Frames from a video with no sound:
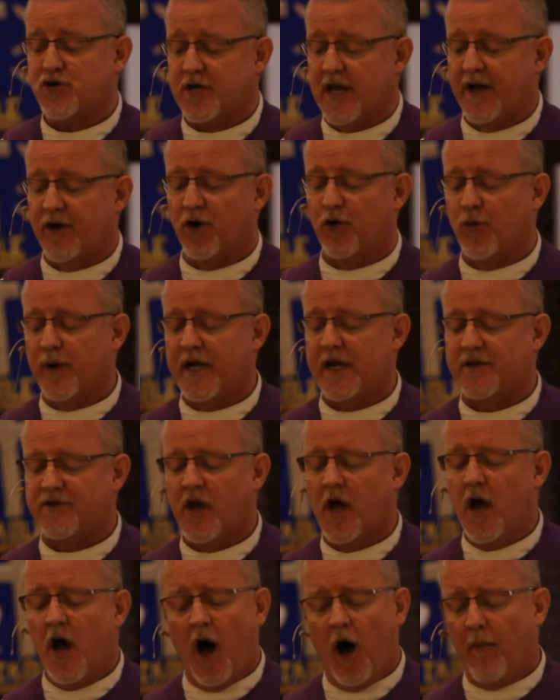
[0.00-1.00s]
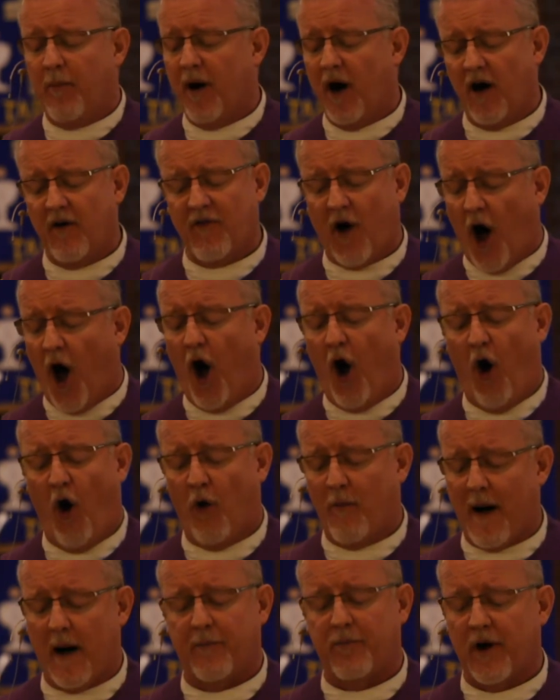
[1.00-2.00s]
letter reads, above all,
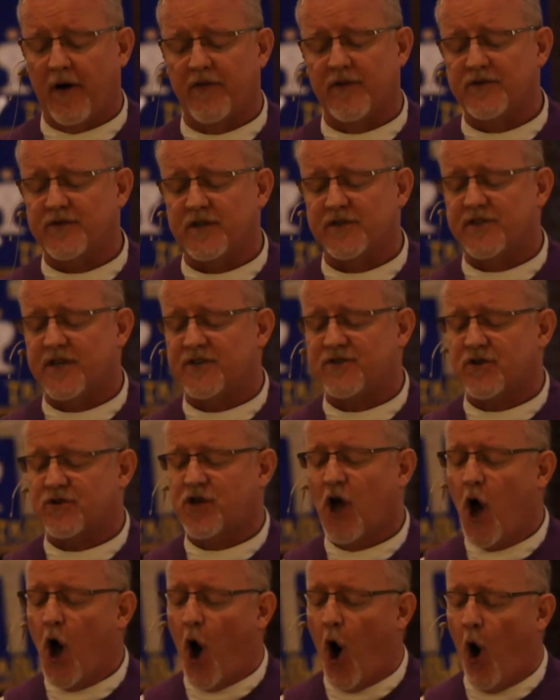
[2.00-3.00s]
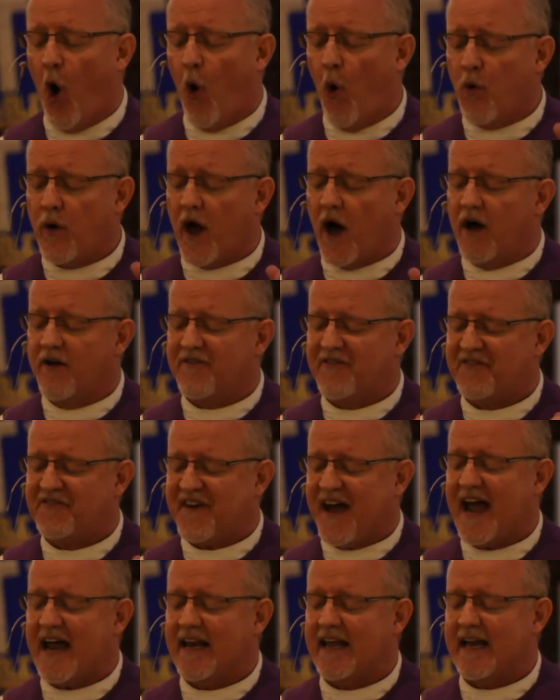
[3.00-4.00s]
my brothers and sisters, hold
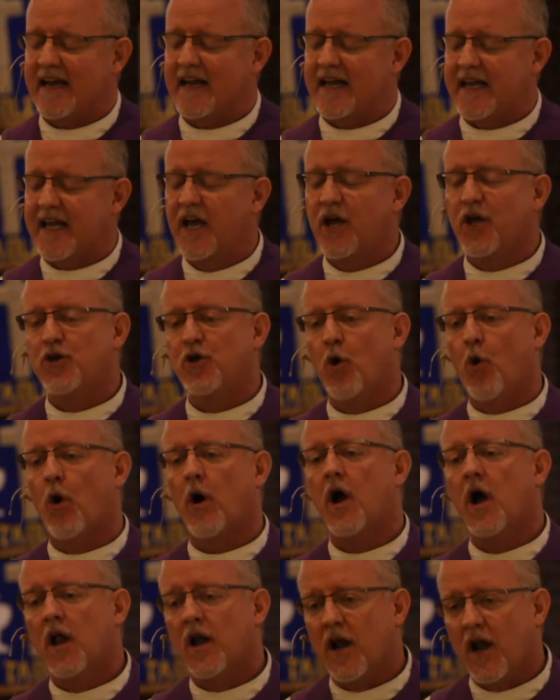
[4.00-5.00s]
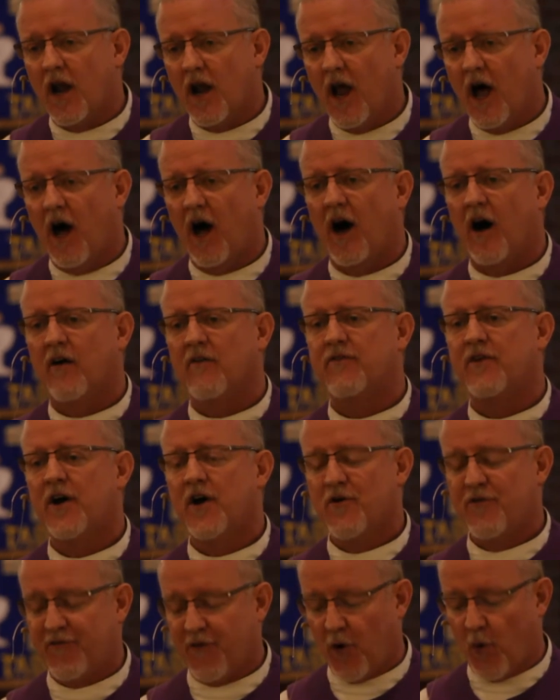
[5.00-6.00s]
unfailingly your
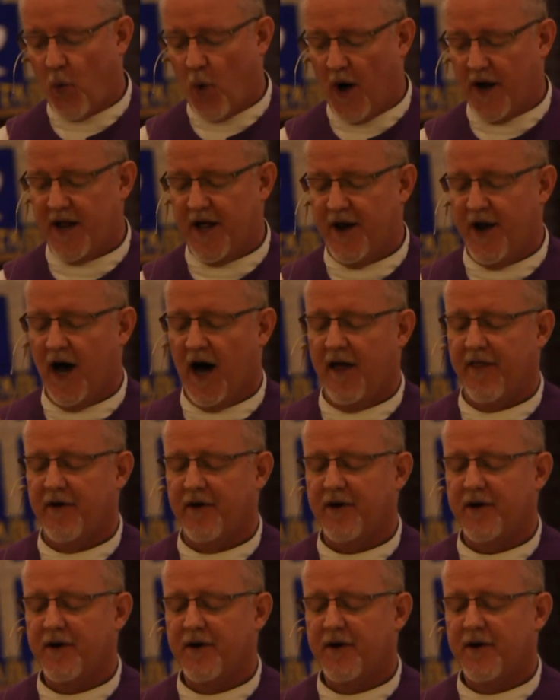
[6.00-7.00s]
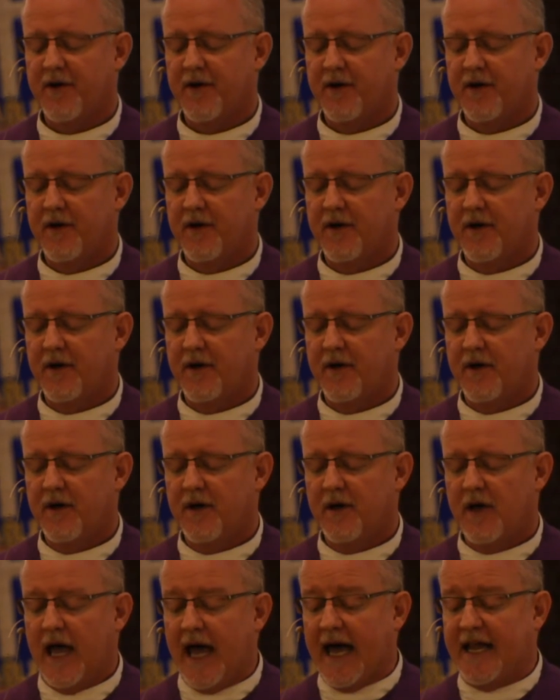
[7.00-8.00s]
love for one another.
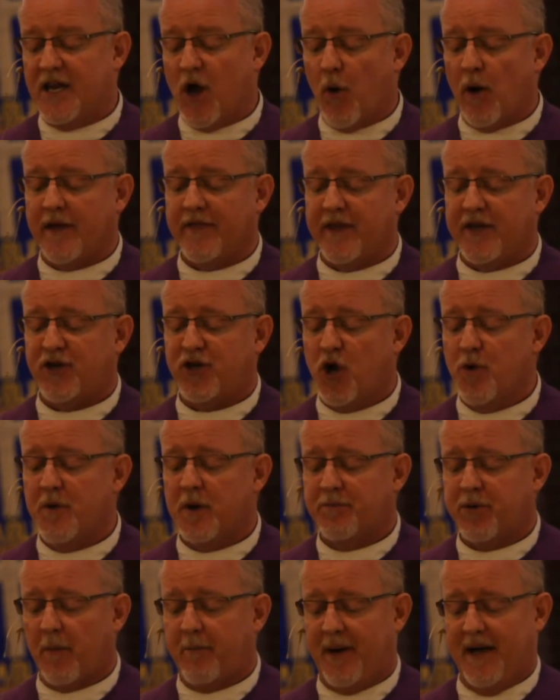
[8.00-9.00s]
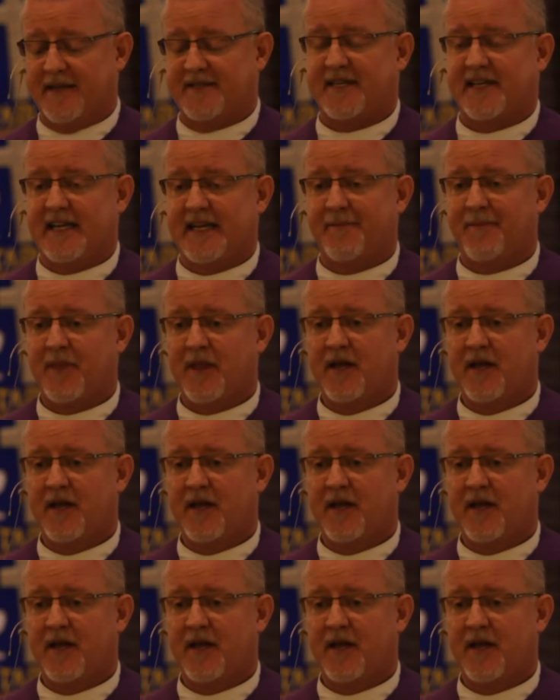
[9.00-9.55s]
And knowing the human propensity